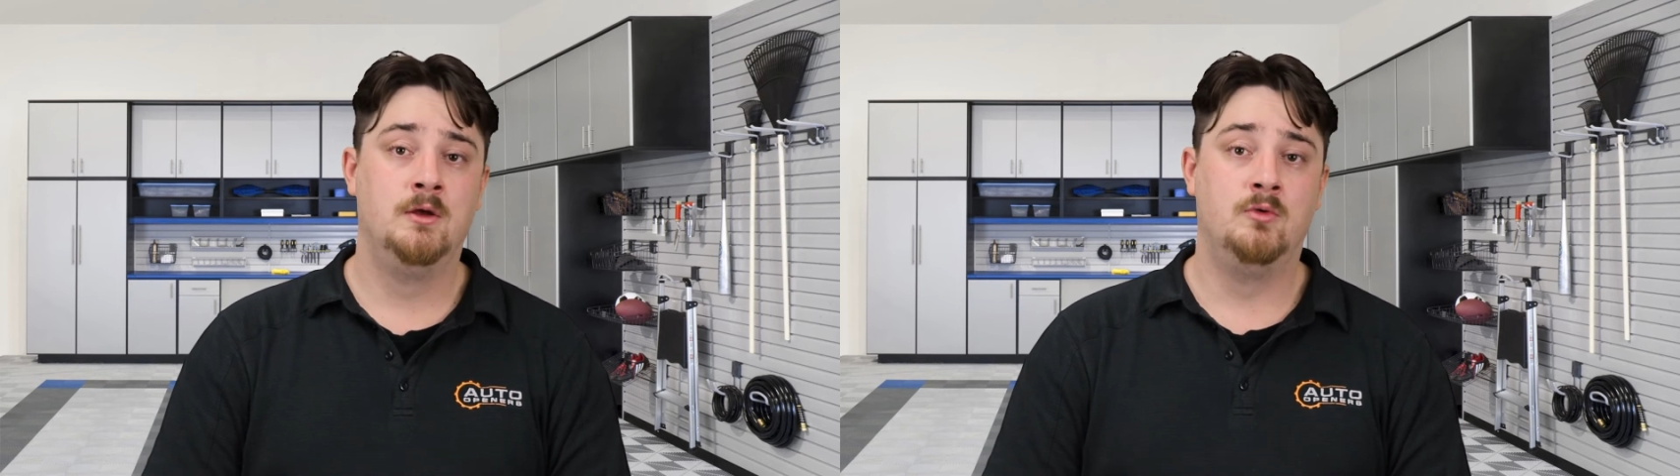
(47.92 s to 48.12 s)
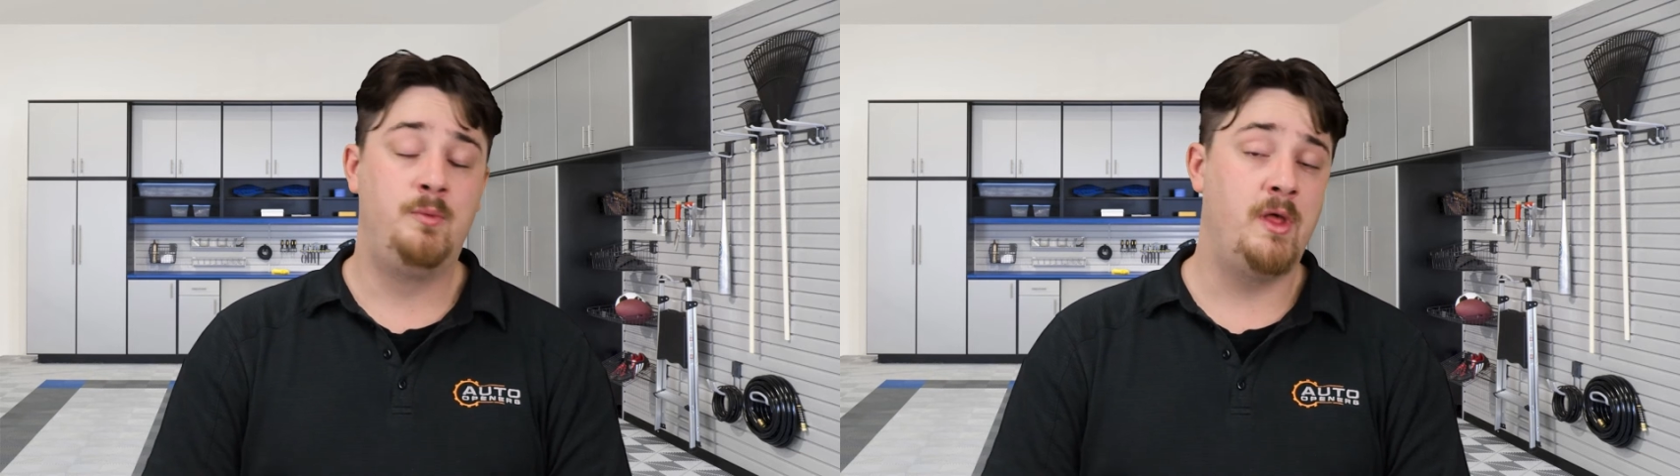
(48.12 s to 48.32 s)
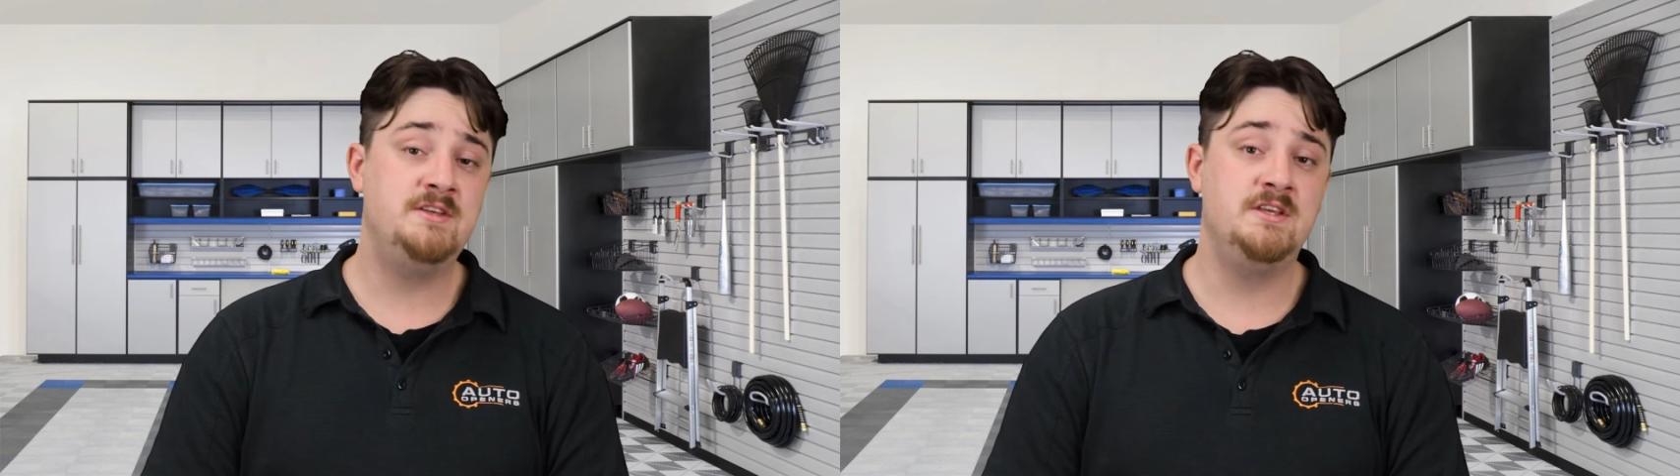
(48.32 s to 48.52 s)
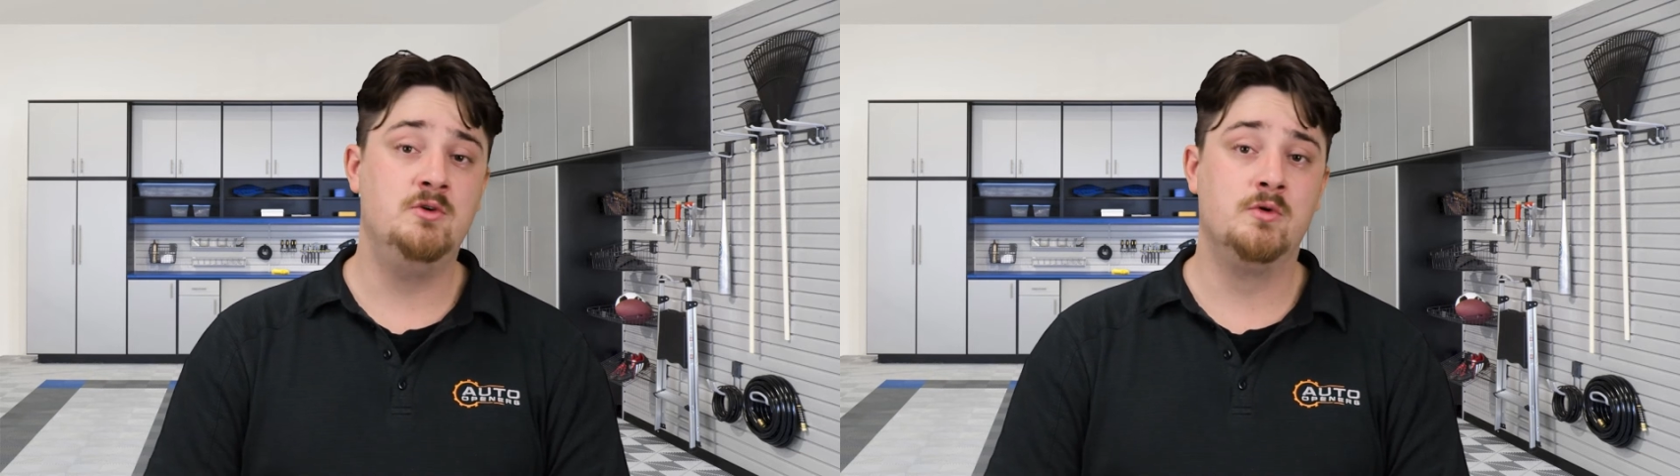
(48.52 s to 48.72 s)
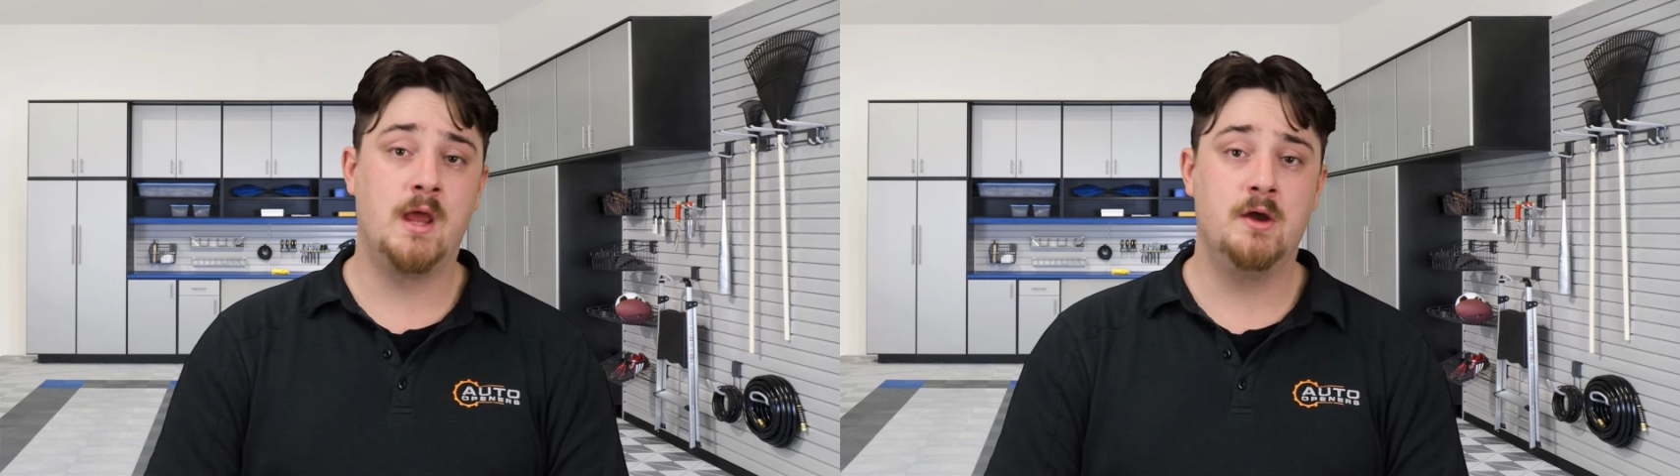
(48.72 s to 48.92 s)
Replacing
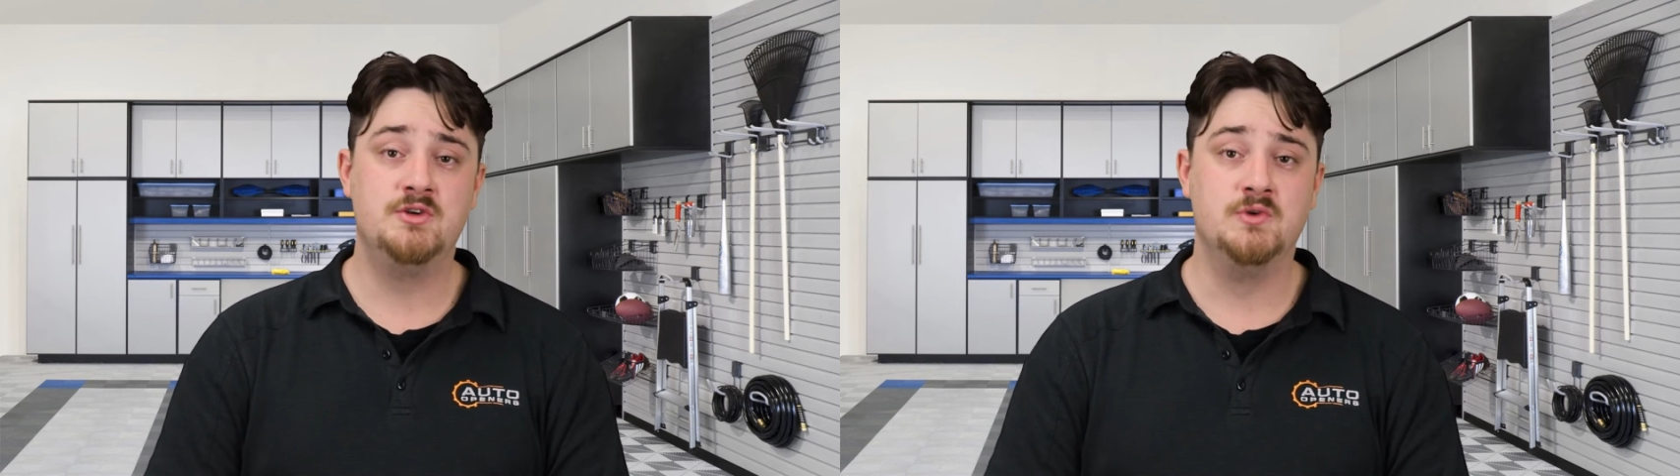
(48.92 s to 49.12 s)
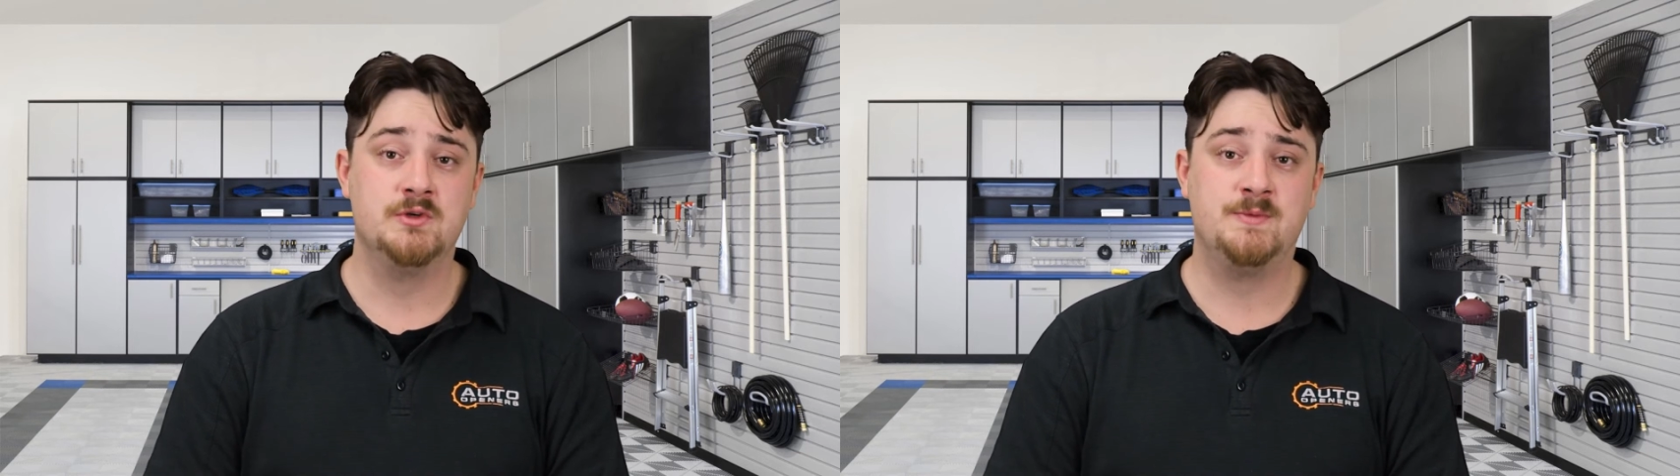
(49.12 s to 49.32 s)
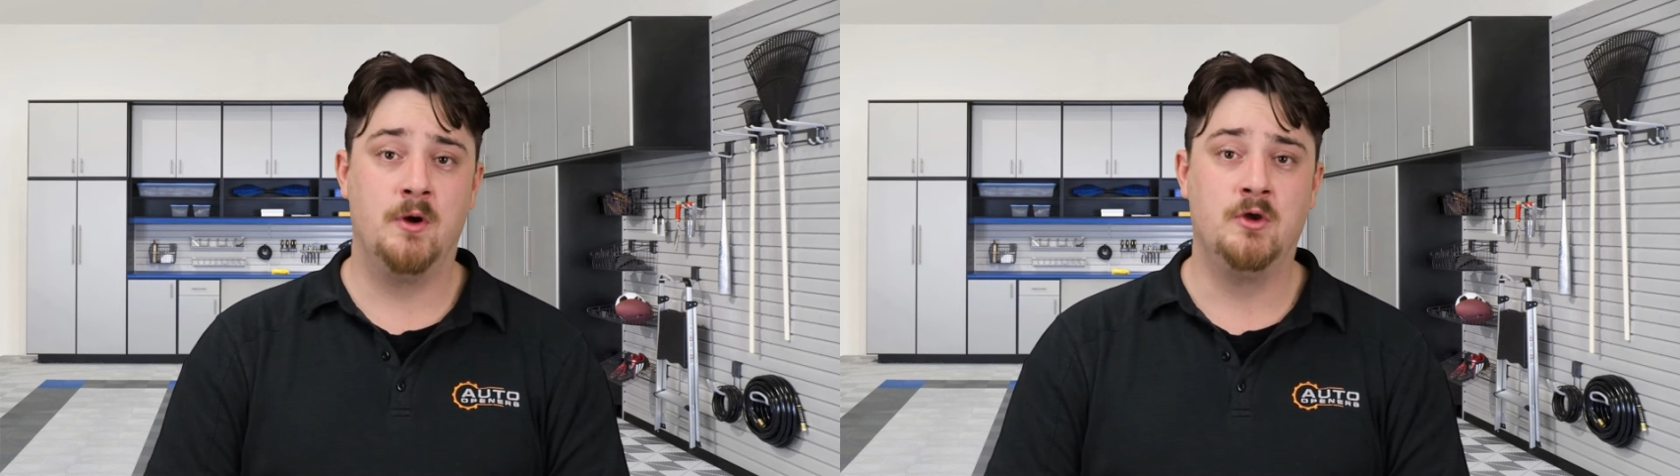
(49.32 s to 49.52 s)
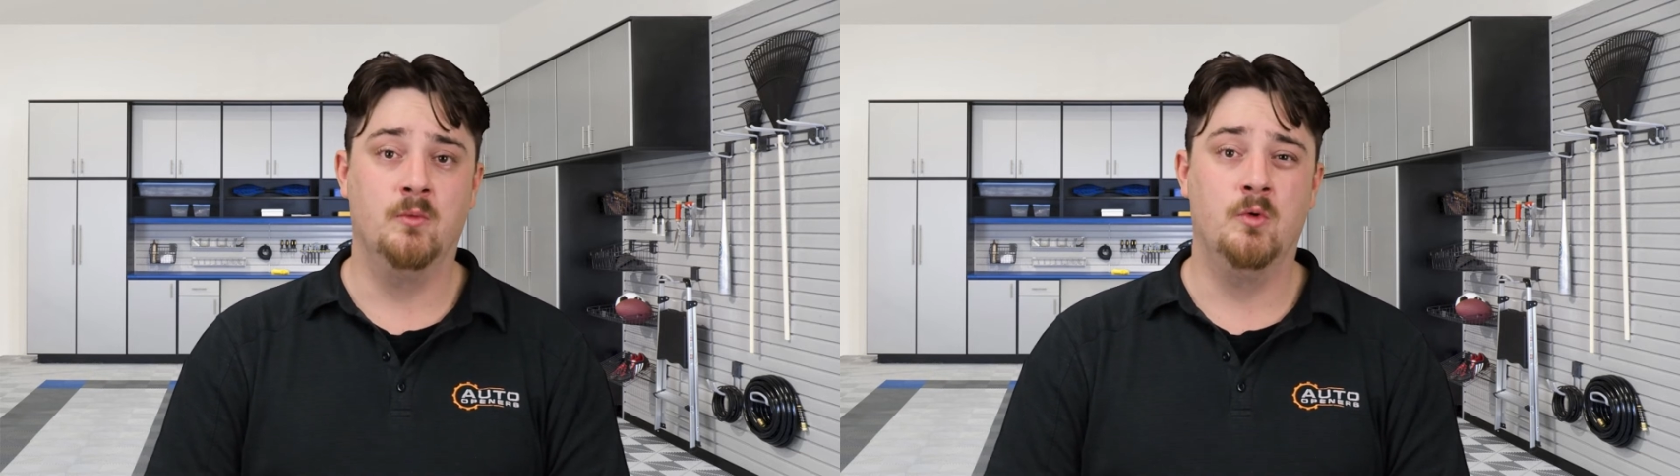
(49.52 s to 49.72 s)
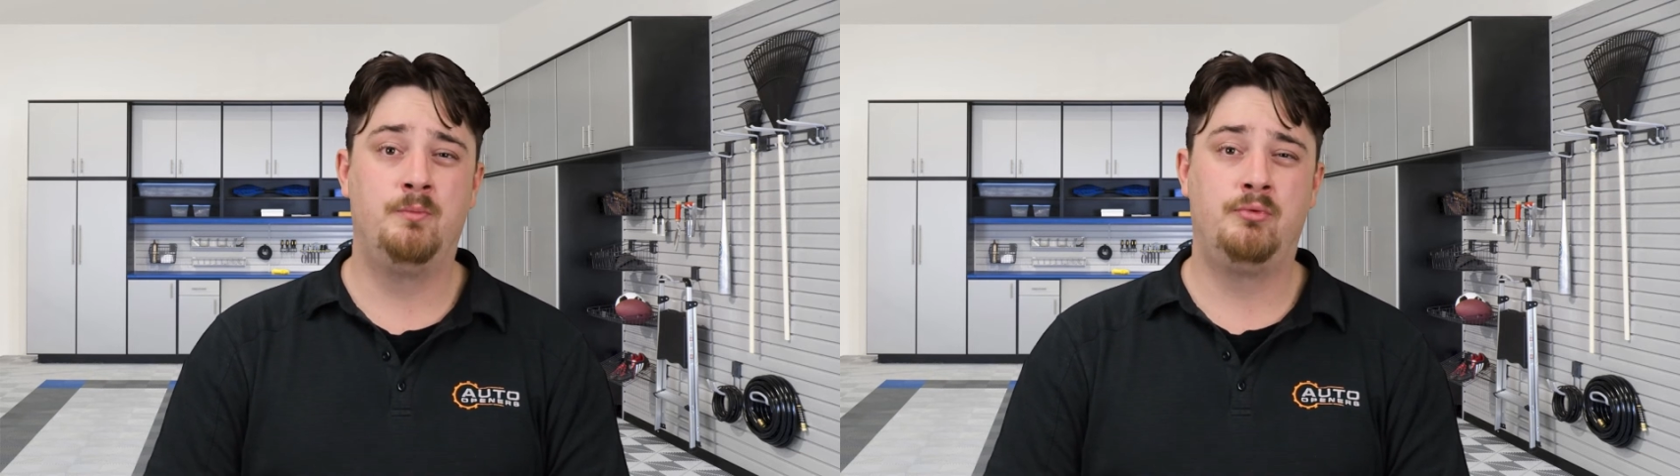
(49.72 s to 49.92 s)
your garage door sprocket will